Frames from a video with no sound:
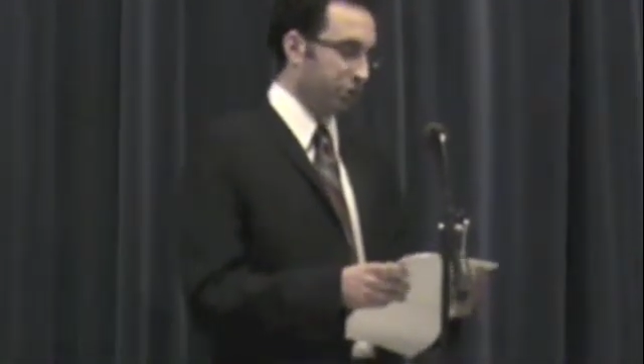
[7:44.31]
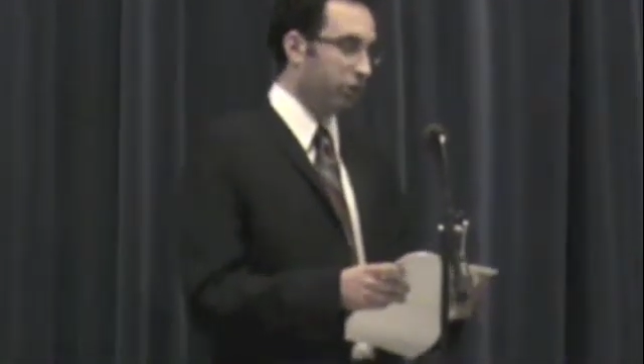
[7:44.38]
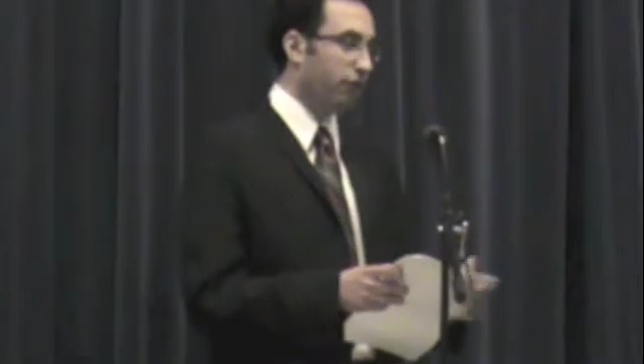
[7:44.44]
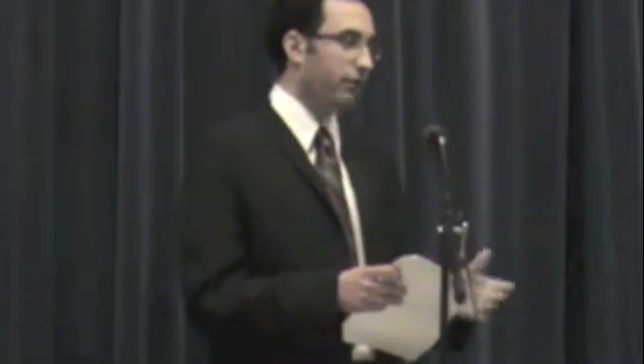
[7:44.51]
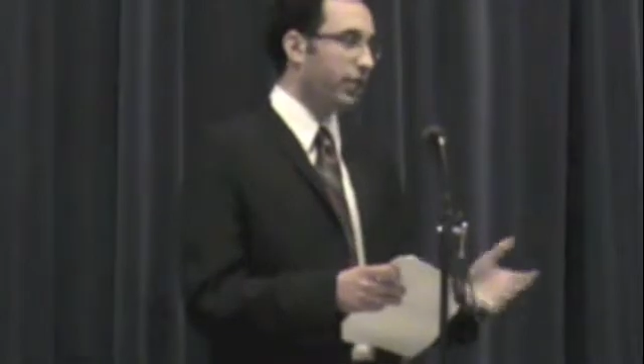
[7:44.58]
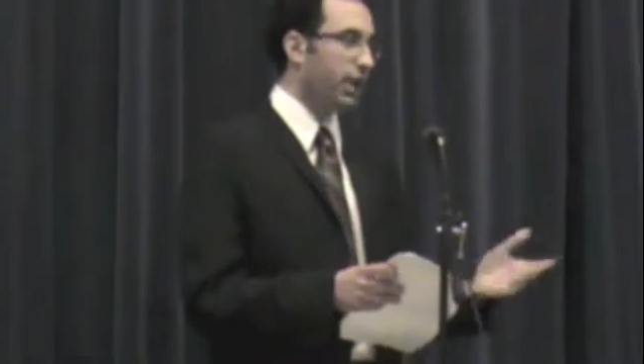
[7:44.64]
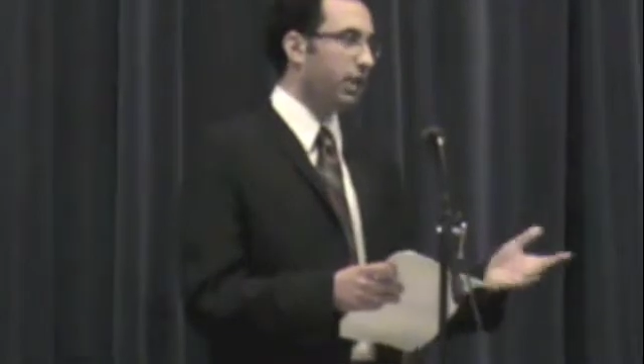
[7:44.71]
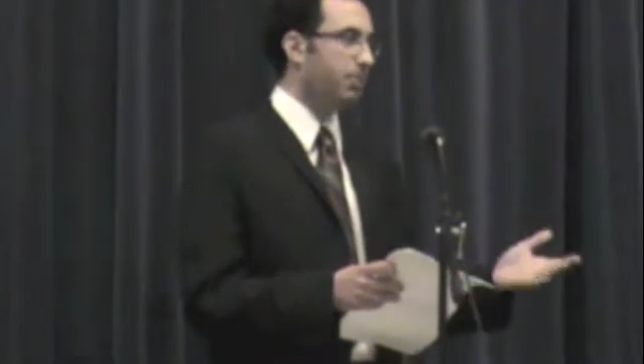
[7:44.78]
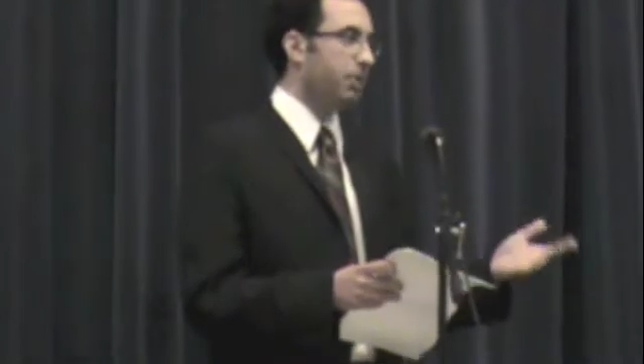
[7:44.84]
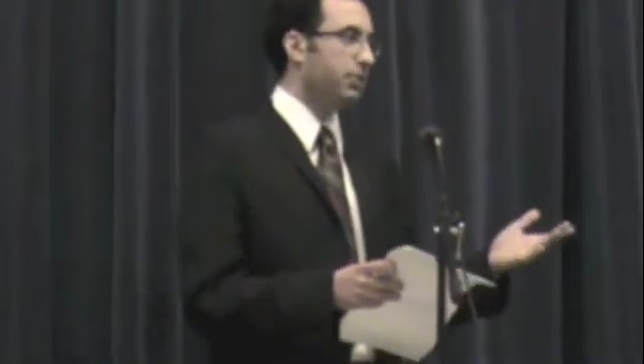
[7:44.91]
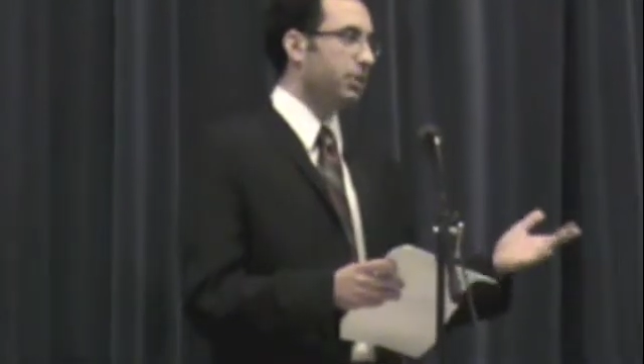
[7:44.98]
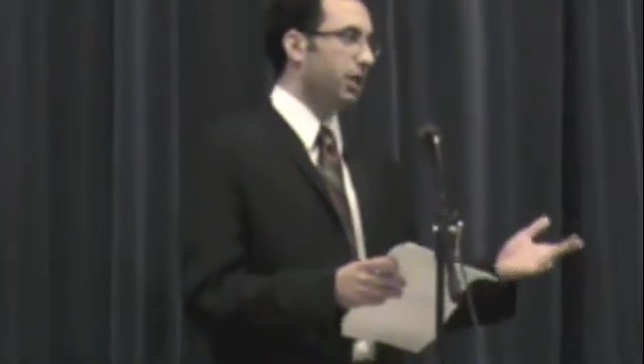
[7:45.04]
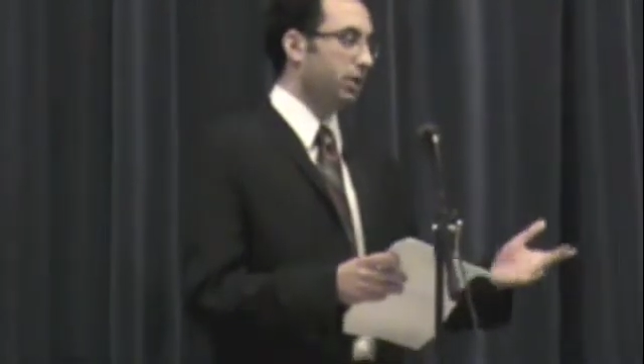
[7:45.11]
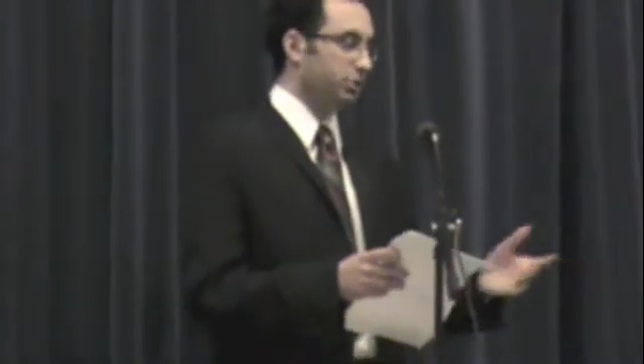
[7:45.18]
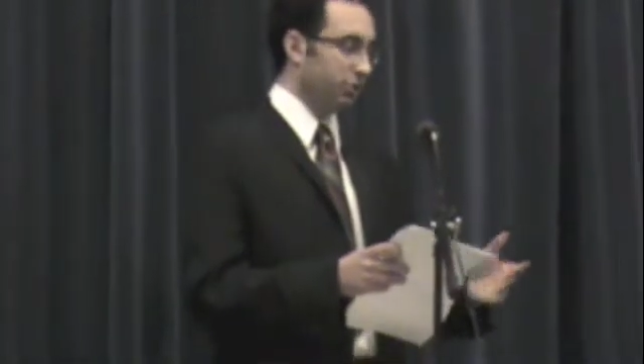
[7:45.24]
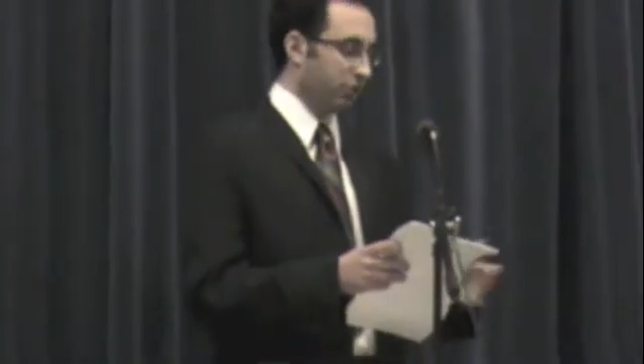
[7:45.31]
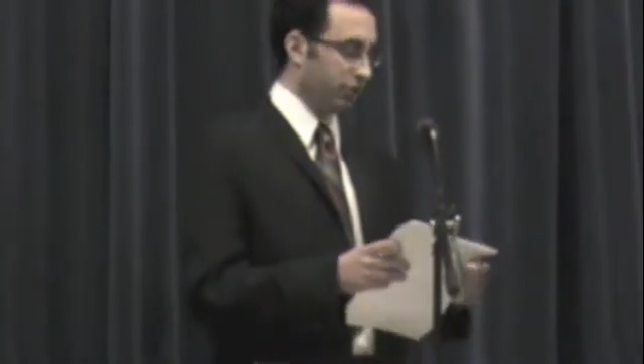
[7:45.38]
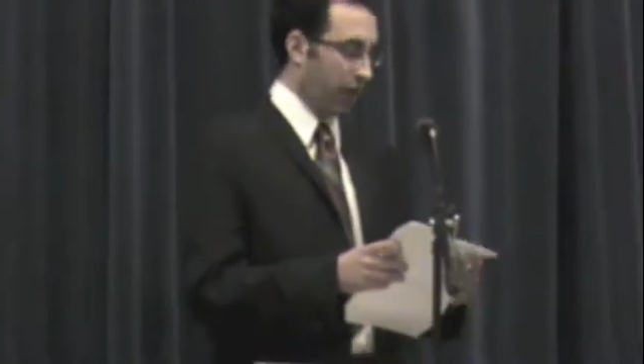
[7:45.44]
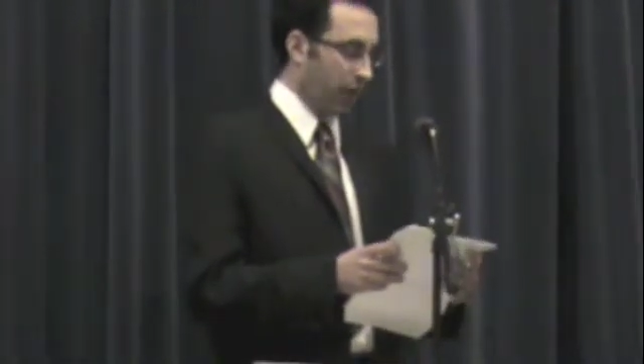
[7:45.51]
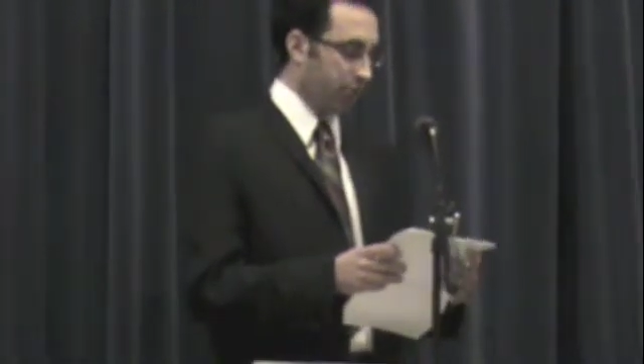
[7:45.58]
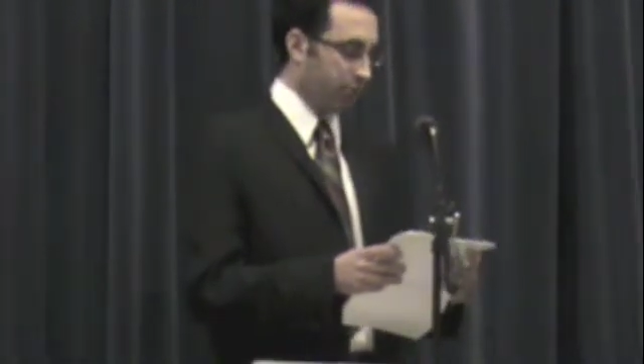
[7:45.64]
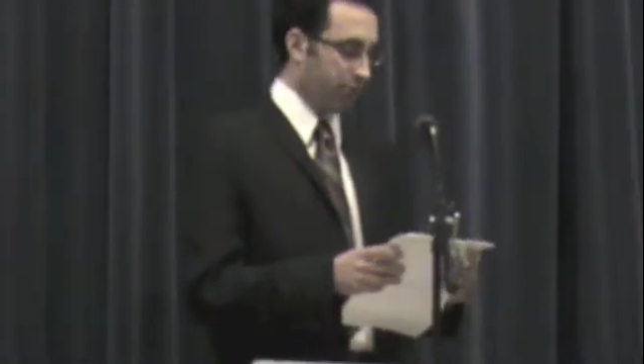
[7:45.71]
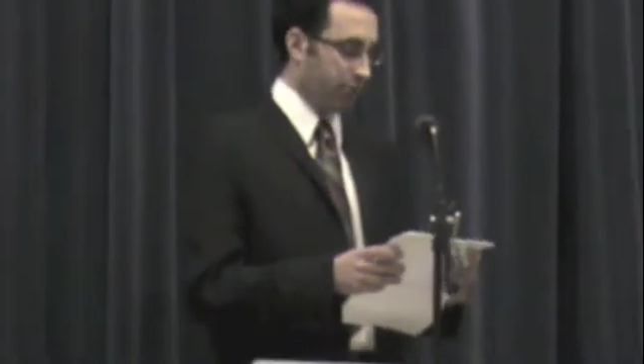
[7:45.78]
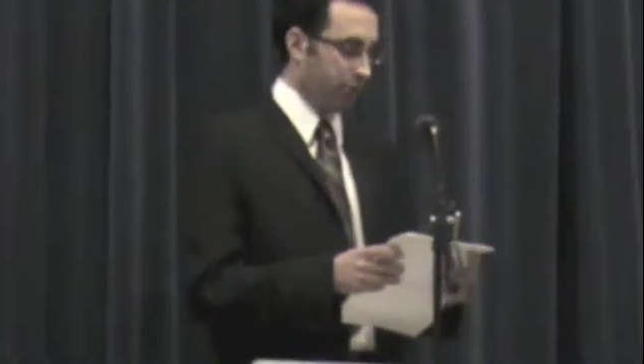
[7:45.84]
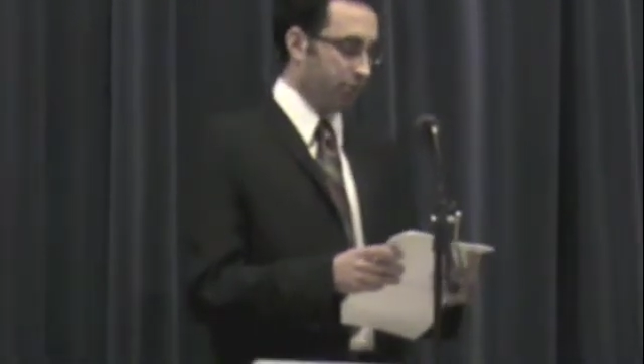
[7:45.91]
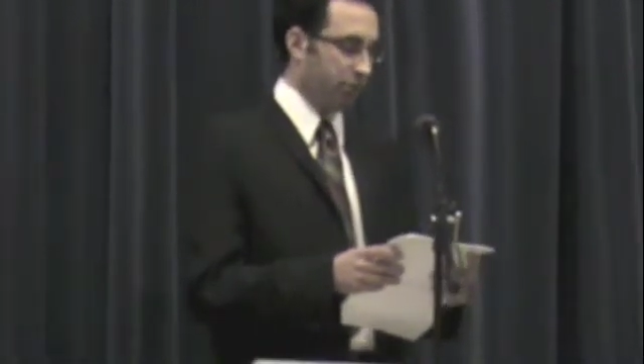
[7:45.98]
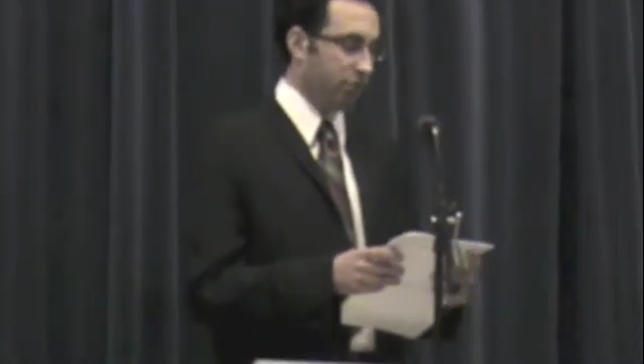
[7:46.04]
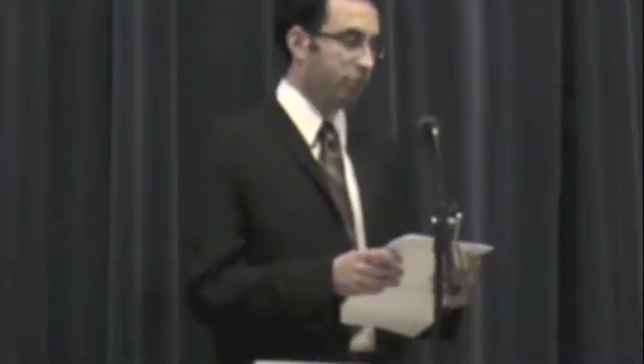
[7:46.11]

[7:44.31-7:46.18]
don't forget about the others around you,